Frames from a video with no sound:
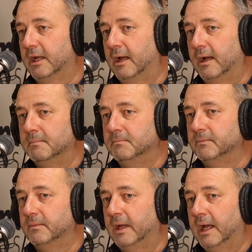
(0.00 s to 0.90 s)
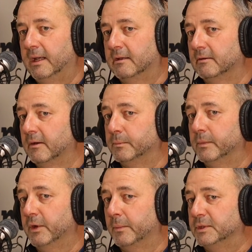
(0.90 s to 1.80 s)
And
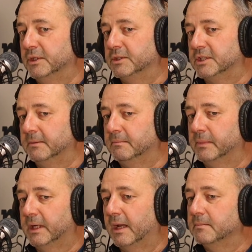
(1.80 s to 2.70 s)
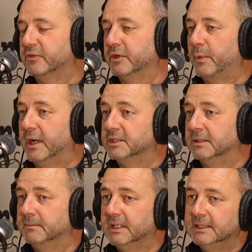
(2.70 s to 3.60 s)
an opportunity became for an
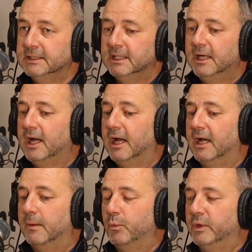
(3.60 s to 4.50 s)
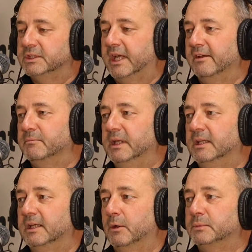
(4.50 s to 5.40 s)
apprenticeship, which gave me
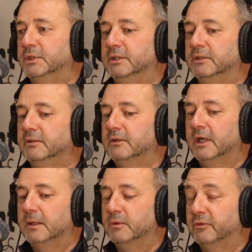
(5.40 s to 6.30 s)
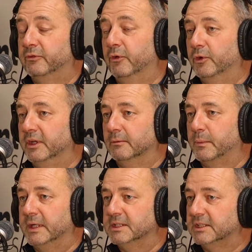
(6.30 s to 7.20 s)
the option of a 4-year
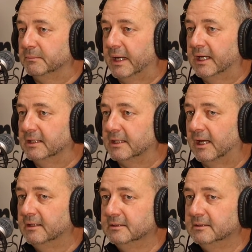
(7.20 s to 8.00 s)
apprenticeship back in the day.